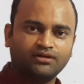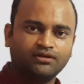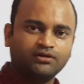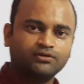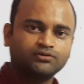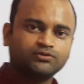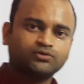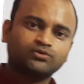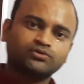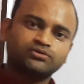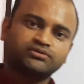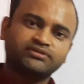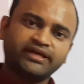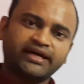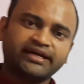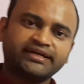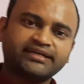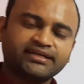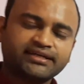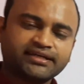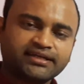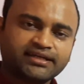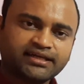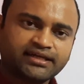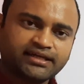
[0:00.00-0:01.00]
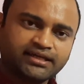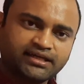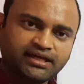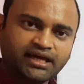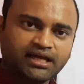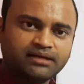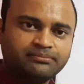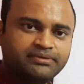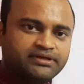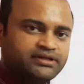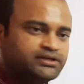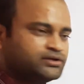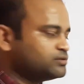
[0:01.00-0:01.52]
So that
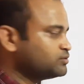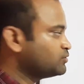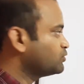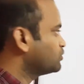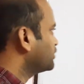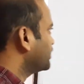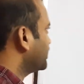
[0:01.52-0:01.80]
can be known